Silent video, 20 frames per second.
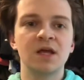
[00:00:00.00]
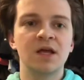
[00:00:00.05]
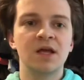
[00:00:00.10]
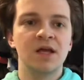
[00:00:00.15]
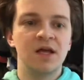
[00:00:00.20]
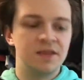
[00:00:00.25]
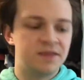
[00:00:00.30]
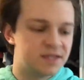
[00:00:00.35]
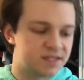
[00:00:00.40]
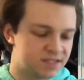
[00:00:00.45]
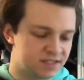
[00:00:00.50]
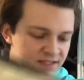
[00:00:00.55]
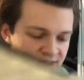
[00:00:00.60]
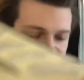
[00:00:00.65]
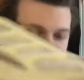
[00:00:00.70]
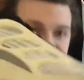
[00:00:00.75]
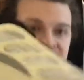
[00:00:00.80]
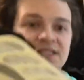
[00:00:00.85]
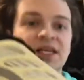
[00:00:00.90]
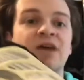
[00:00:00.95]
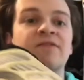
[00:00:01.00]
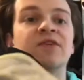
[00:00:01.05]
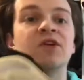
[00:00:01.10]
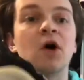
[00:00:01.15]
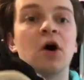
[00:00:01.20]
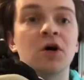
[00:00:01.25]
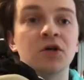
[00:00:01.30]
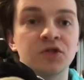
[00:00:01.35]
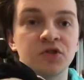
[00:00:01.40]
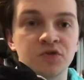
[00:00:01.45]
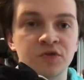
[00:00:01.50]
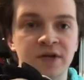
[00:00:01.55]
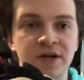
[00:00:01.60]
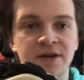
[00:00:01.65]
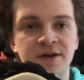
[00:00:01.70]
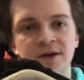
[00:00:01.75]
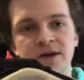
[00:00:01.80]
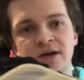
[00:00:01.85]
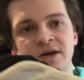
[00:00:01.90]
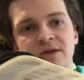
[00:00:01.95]
This is the
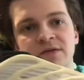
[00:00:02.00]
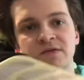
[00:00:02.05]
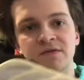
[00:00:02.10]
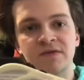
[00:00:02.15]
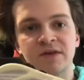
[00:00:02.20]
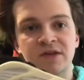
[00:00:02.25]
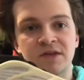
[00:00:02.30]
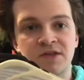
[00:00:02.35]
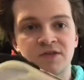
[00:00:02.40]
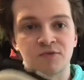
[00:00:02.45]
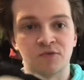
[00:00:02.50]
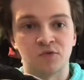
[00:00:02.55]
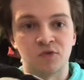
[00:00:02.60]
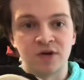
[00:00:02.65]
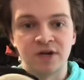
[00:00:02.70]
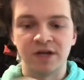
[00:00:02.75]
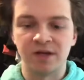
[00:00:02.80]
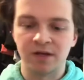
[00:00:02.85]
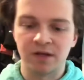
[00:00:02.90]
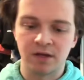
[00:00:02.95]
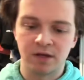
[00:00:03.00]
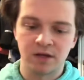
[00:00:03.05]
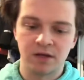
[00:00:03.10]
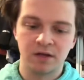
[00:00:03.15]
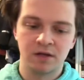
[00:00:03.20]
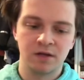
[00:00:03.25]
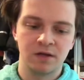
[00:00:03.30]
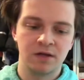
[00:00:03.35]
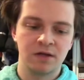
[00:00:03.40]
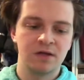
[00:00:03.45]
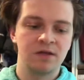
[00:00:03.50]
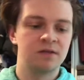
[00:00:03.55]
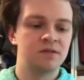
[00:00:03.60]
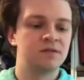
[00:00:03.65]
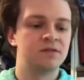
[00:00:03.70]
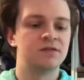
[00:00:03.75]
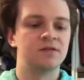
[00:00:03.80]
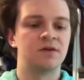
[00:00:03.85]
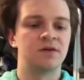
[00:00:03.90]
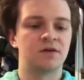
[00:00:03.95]
700 V3.
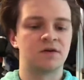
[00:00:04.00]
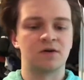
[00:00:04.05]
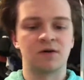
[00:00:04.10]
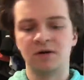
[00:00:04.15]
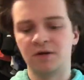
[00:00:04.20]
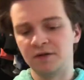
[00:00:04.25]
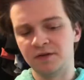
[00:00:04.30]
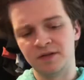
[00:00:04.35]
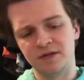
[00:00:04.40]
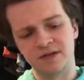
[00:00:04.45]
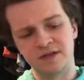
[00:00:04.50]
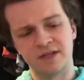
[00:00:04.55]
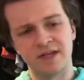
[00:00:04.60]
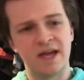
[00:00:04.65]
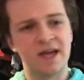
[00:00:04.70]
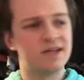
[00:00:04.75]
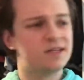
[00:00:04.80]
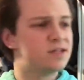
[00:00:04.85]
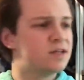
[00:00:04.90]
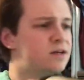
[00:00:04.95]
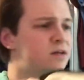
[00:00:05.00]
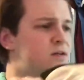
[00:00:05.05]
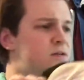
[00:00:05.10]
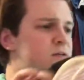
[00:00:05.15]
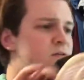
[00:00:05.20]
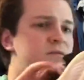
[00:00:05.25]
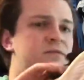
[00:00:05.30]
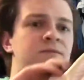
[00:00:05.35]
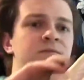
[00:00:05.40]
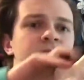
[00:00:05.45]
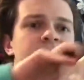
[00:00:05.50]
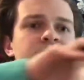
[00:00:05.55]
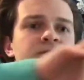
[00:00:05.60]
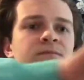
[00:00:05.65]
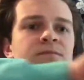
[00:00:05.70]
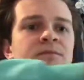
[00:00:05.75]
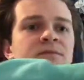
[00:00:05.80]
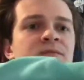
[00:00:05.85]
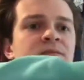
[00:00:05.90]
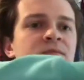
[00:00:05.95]
These are called the Azel,
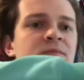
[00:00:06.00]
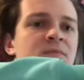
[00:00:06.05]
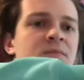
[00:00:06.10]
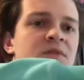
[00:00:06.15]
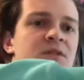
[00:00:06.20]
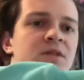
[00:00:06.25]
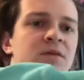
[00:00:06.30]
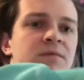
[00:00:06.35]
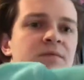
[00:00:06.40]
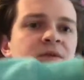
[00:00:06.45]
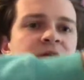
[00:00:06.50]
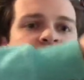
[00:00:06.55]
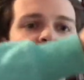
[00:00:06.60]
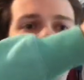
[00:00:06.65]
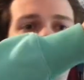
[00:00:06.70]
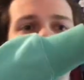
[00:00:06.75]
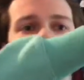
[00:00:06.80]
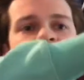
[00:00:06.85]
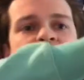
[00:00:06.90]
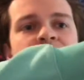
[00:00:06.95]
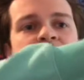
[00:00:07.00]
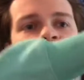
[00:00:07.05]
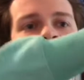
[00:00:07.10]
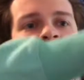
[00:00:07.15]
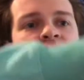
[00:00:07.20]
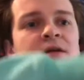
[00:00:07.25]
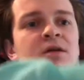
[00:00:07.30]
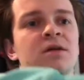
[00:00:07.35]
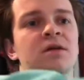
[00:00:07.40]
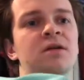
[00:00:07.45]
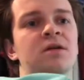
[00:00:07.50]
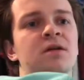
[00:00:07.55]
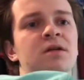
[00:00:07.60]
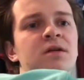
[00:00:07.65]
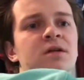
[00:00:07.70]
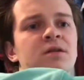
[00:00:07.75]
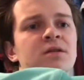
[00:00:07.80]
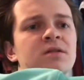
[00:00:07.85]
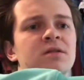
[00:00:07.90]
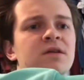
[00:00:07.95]
something like that.
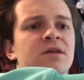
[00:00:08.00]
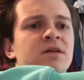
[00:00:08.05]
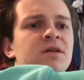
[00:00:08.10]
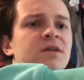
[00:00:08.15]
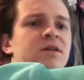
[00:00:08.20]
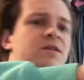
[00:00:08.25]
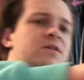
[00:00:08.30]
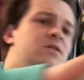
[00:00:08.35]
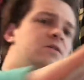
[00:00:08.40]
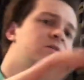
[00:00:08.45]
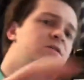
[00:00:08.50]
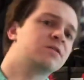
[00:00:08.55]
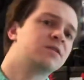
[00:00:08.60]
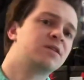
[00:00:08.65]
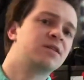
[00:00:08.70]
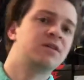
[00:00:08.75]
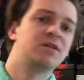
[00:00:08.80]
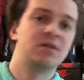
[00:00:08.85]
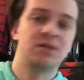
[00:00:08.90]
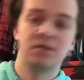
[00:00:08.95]
Got a good look there.